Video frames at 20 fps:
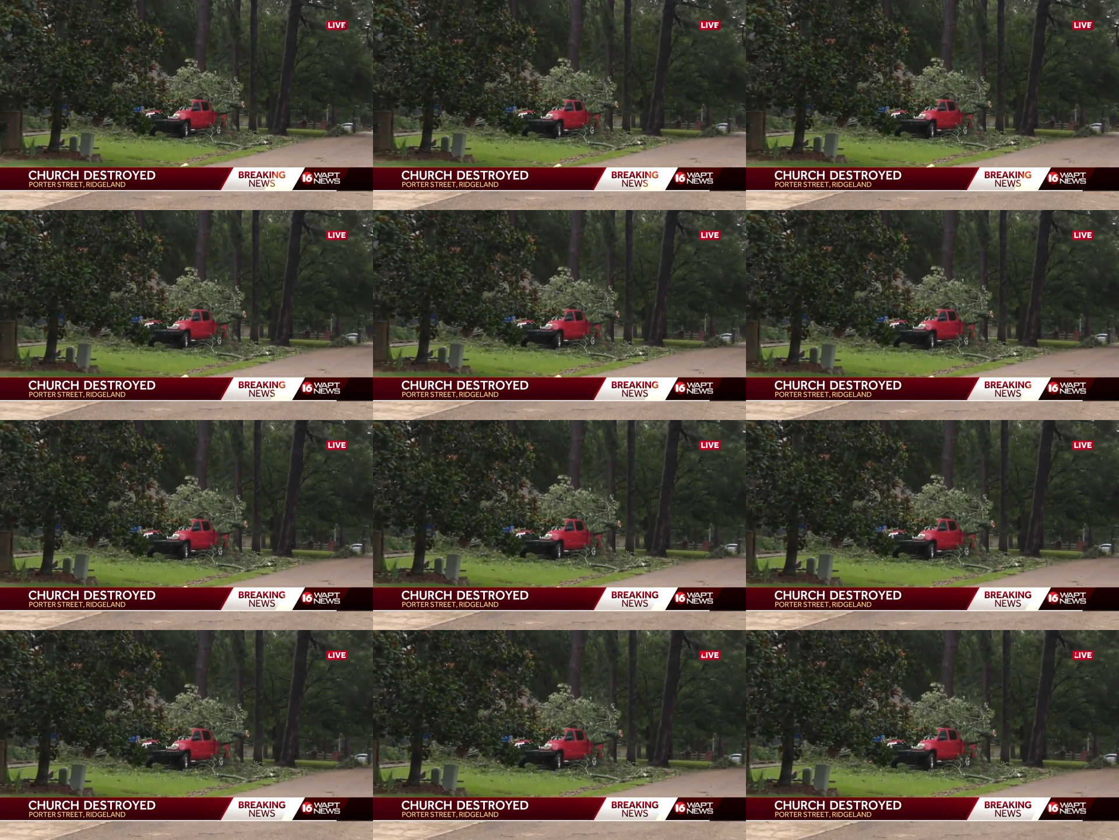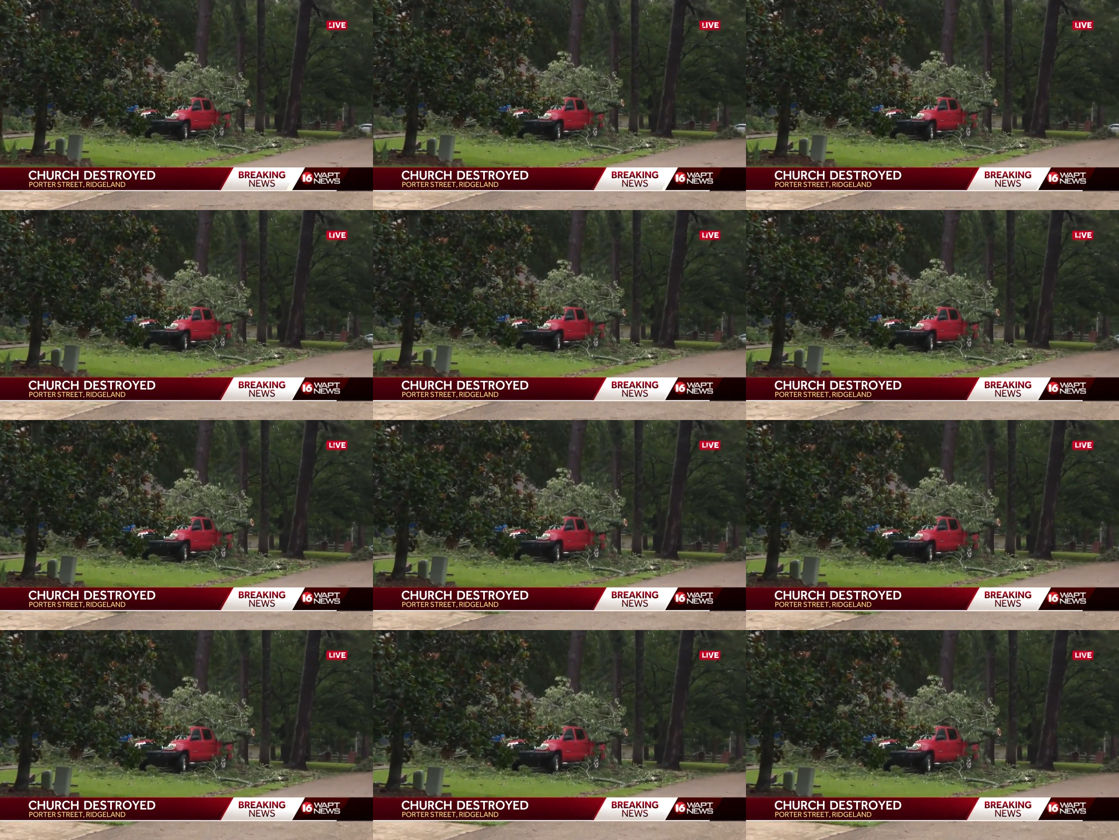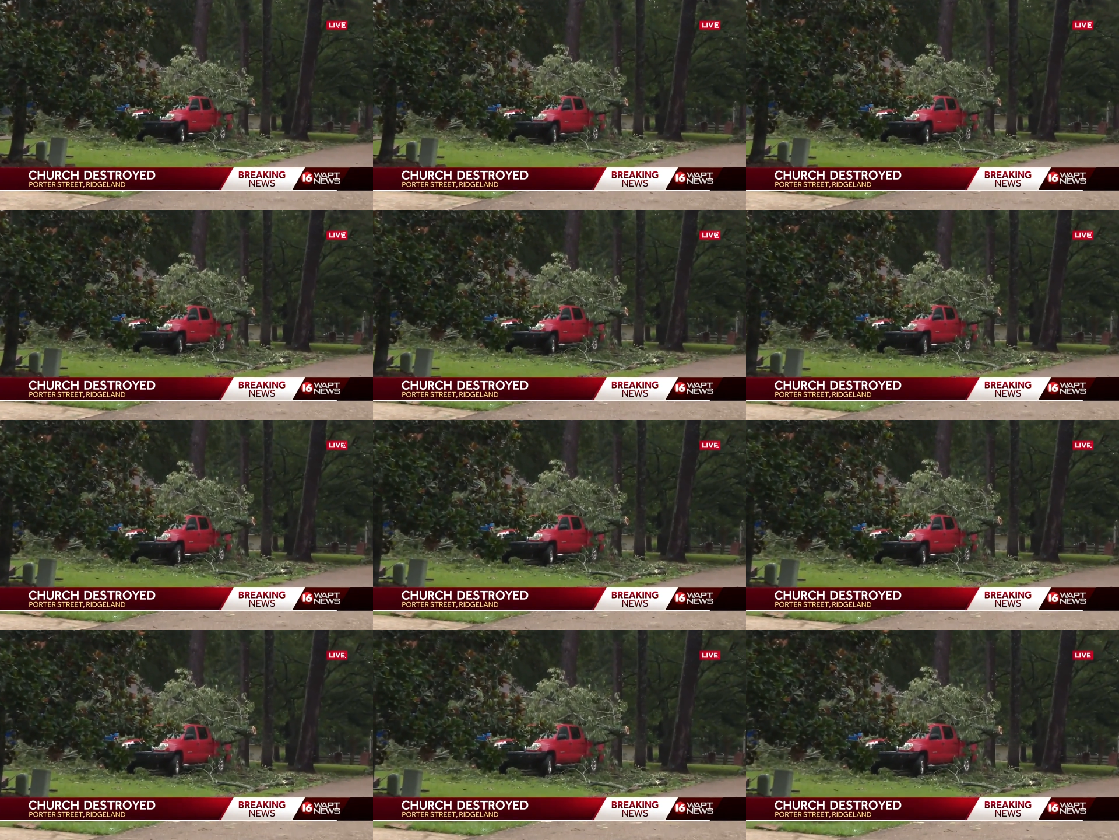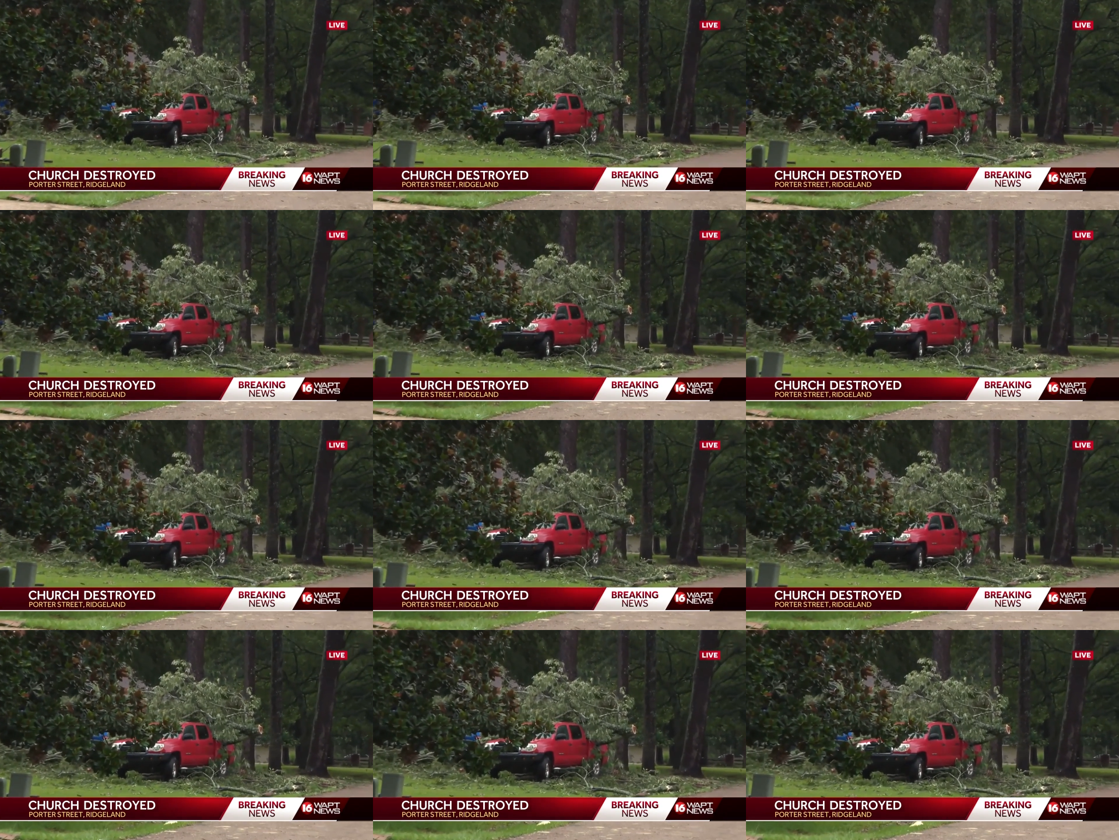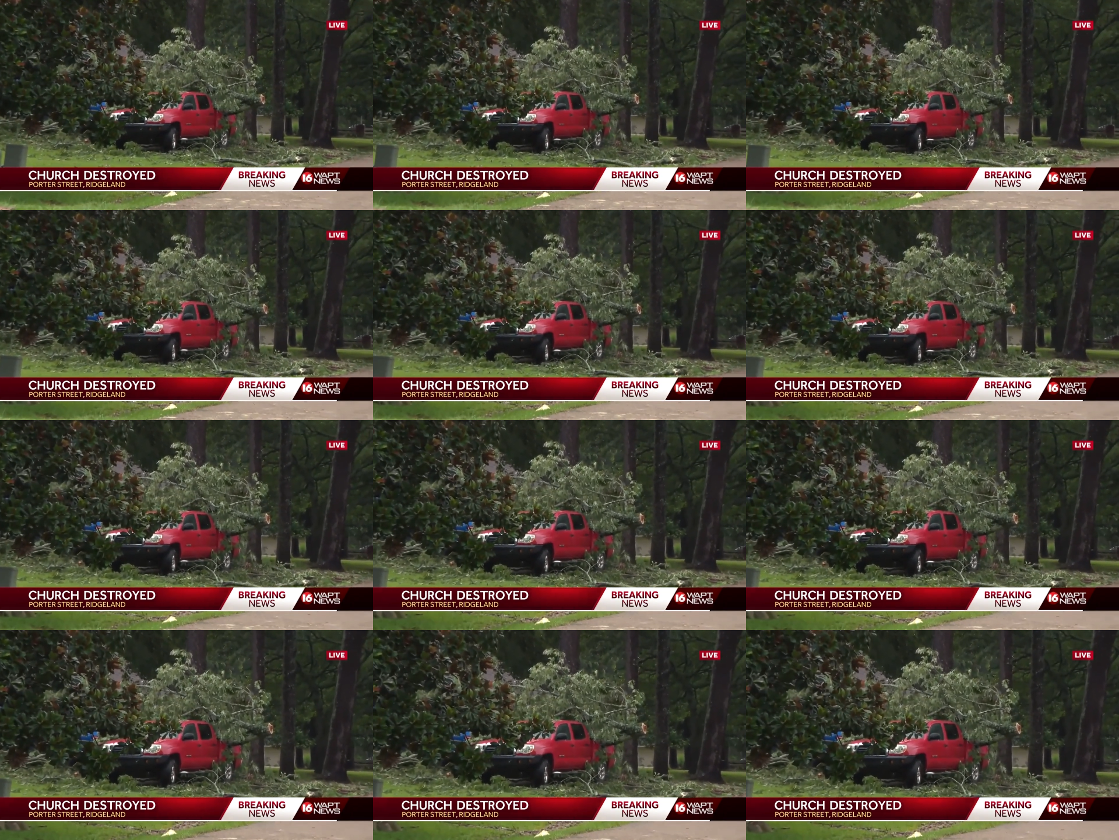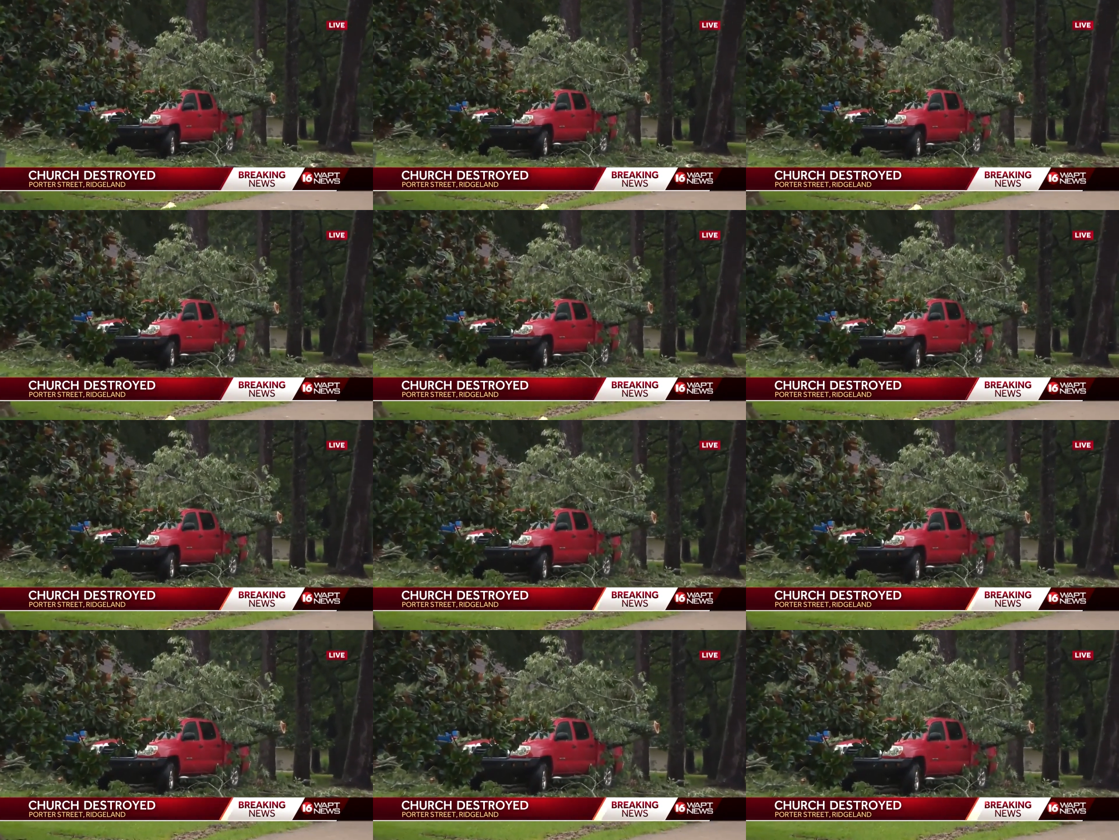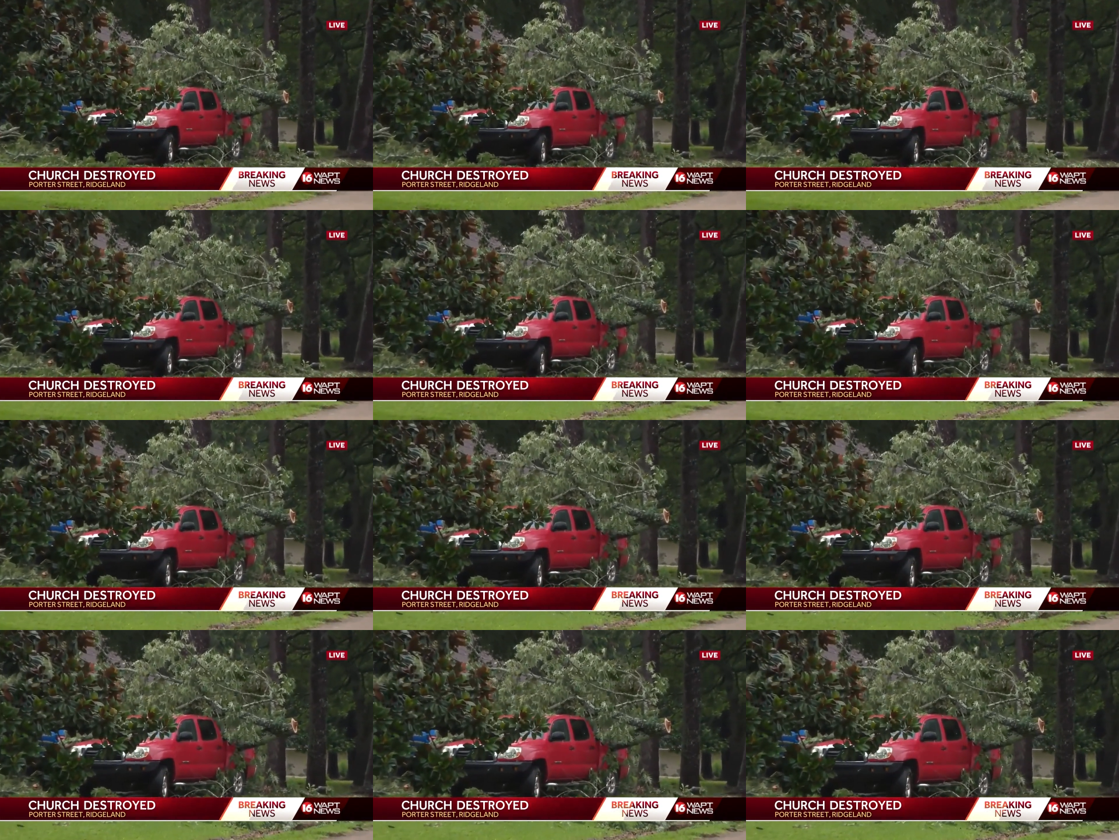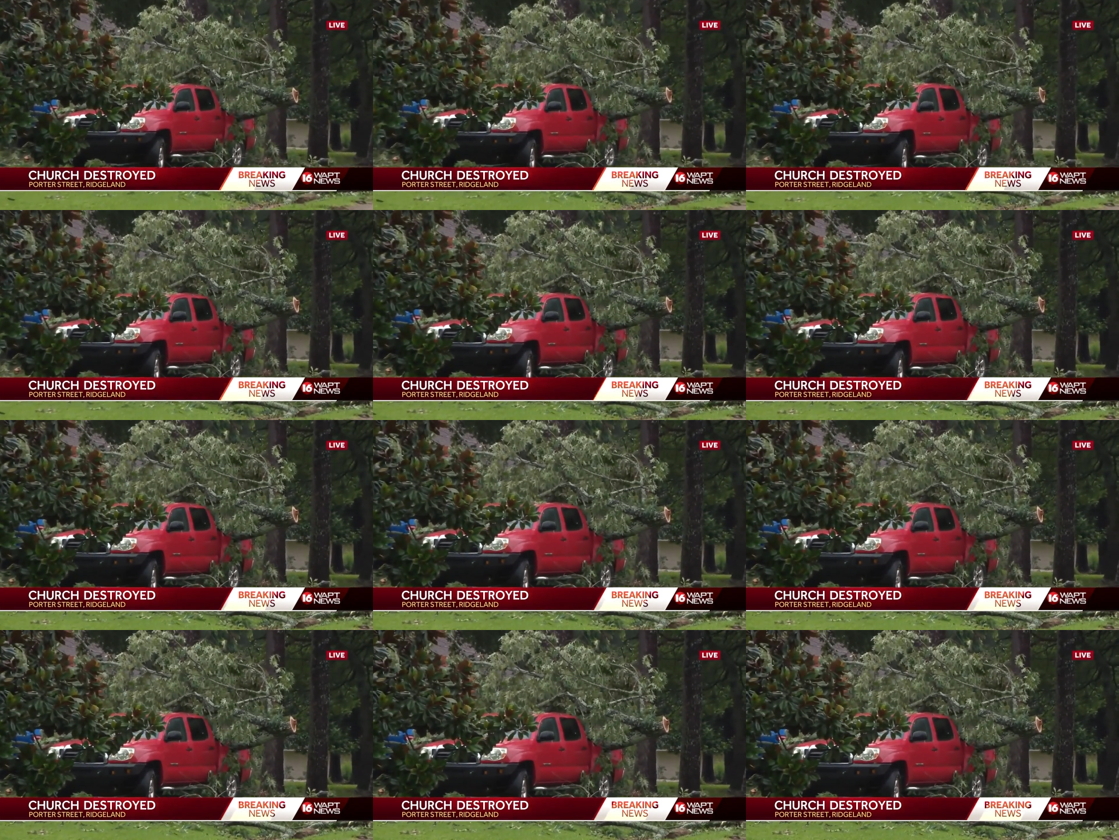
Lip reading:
Nobody's mouth can be seen.